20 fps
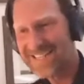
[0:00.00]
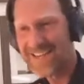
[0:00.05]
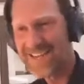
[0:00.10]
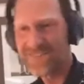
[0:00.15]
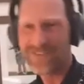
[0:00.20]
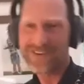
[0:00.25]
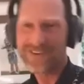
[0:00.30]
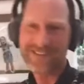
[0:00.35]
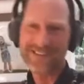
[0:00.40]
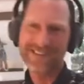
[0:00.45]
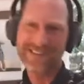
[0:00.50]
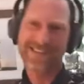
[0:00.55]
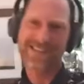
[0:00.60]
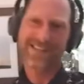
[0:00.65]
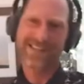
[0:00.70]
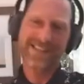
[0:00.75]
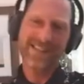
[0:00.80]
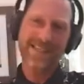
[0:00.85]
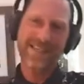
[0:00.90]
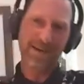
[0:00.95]
definitely
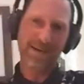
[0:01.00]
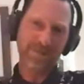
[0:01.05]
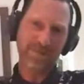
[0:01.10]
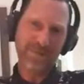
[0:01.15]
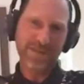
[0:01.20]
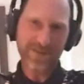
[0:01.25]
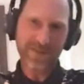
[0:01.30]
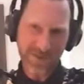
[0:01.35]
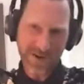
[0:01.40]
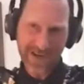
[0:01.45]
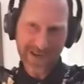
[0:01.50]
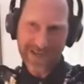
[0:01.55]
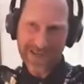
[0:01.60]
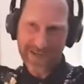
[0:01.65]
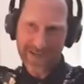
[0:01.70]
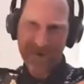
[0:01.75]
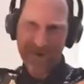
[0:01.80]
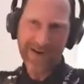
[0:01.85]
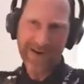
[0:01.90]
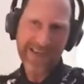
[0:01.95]
skipped, right,
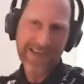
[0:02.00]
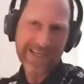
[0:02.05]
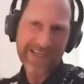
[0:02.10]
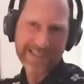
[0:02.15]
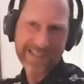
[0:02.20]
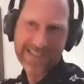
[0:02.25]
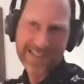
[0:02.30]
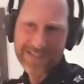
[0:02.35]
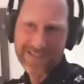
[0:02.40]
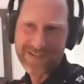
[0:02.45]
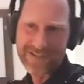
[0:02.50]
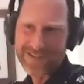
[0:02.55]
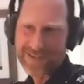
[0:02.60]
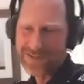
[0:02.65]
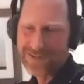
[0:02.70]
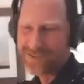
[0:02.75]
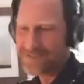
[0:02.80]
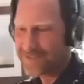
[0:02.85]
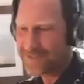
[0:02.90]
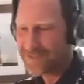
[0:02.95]
about 18
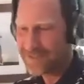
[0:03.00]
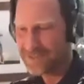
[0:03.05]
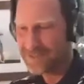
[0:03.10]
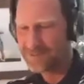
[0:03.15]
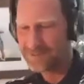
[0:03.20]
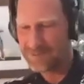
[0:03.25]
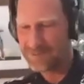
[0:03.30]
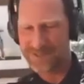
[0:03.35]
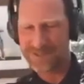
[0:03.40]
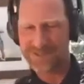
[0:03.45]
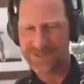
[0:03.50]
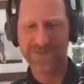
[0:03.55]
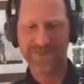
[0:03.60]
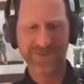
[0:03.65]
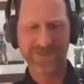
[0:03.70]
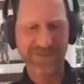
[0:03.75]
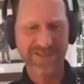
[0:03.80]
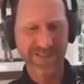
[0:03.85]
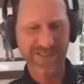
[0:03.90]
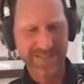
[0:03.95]
years, which is your
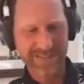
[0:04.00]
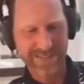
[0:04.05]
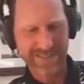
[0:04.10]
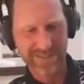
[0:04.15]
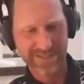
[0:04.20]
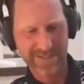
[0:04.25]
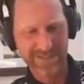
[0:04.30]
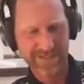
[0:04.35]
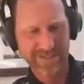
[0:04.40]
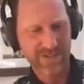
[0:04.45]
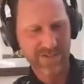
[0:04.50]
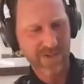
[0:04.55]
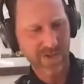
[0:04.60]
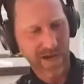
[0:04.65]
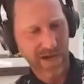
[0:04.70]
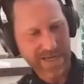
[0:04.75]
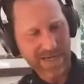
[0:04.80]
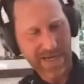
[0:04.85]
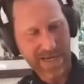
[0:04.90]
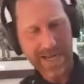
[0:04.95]
first 18 years. And
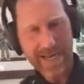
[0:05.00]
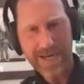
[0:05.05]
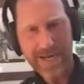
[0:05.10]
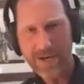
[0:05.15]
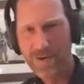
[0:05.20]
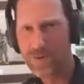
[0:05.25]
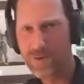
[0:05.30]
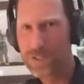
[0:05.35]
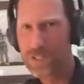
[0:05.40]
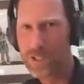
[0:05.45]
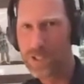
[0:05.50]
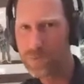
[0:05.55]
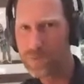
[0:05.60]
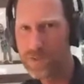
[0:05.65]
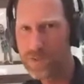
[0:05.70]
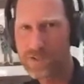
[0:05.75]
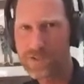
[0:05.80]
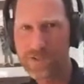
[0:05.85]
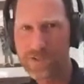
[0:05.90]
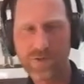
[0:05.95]
so I kind of know a little
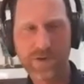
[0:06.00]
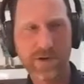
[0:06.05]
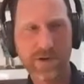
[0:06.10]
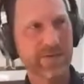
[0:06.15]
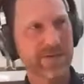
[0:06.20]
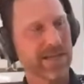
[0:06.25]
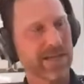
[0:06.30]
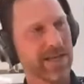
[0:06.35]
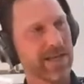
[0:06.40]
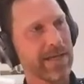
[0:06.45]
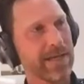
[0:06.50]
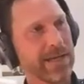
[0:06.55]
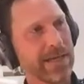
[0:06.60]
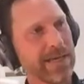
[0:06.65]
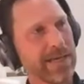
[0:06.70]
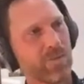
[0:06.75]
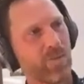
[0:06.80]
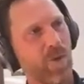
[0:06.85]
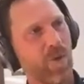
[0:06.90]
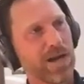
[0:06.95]
bit of the story because I
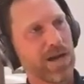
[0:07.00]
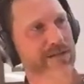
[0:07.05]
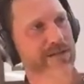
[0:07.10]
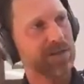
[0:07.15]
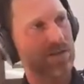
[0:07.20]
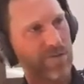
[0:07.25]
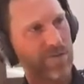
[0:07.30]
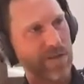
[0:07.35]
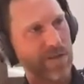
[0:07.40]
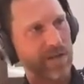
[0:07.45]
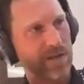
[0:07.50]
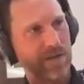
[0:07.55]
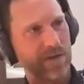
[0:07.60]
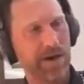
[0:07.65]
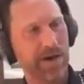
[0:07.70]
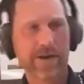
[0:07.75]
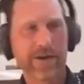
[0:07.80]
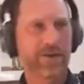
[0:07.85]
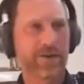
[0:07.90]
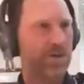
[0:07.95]
watched this video.
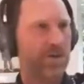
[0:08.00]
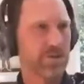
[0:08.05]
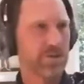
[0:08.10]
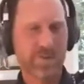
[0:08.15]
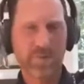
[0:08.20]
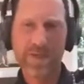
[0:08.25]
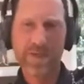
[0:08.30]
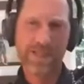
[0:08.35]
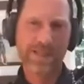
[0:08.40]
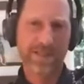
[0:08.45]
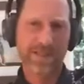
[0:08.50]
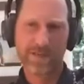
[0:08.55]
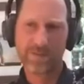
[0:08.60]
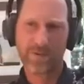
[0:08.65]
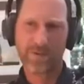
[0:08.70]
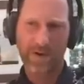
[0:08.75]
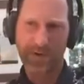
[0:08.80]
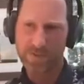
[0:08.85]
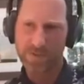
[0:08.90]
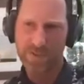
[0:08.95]
I don't know, you were speaking
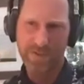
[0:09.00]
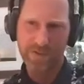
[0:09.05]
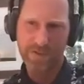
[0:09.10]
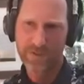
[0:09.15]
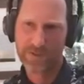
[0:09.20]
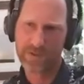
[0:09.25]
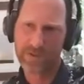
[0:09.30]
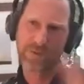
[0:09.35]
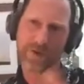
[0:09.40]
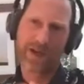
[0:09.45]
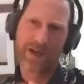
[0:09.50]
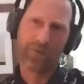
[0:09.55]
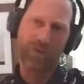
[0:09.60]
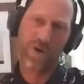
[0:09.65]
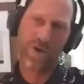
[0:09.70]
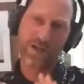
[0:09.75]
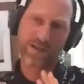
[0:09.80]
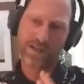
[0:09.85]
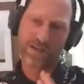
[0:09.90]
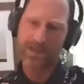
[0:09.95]
somewhere and it was on YouTube and I
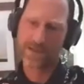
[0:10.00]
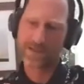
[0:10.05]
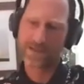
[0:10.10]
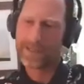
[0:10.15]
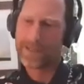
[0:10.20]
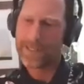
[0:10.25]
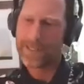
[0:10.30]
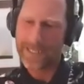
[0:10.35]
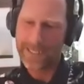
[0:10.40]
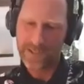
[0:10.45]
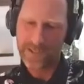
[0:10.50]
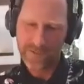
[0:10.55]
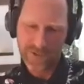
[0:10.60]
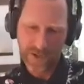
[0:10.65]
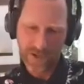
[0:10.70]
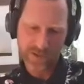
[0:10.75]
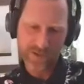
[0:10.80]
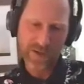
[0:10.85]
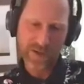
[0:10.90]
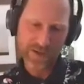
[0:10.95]
watched it. And you
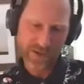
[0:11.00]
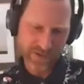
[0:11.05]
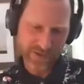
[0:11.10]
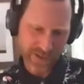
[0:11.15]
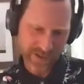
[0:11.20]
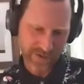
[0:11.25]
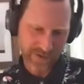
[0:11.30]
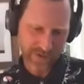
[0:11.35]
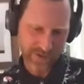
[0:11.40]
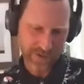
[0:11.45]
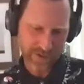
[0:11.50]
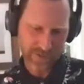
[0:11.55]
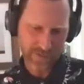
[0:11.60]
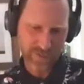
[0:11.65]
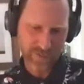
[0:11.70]
talked about your childhood a little